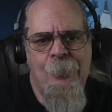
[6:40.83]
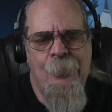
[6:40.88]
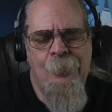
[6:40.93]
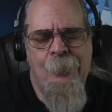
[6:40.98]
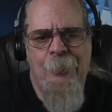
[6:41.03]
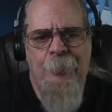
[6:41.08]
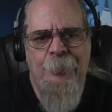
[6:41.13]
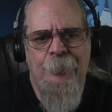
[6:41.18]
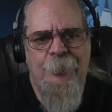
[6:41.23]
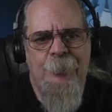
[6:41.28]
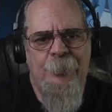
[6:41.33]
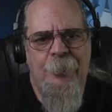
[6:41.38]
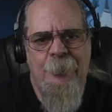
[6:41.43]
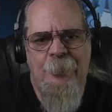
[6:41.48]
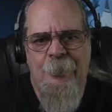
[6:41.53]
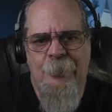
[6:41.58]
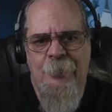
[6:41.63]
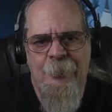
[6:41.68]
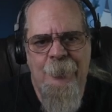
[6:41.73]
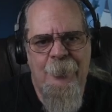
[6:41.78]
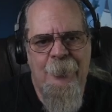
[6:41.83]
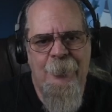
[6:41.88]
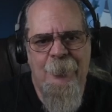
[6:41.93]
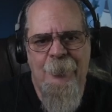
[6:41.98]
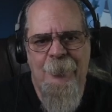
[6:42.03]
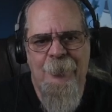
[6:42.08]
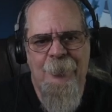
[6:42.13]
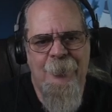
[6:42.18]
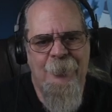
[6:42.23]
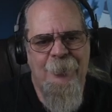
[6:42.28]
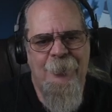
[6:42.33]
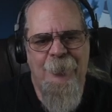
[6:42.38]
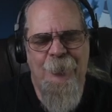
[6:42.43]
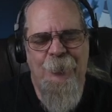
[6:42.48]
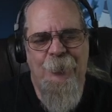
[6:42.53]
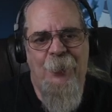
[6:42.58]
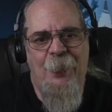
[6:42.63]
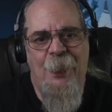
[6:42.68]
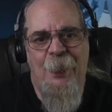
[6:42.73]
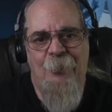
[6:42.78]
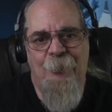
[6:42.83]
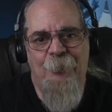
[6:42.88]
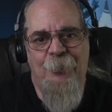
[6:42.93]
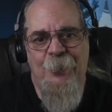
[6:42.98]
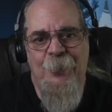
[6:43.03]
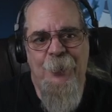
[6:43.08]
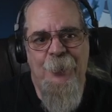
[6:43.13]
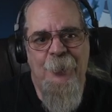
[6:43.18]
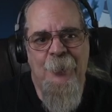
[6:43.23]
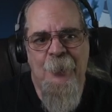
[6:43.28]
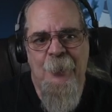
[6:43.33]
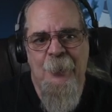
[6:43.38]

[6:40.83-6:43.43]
It's a dry read,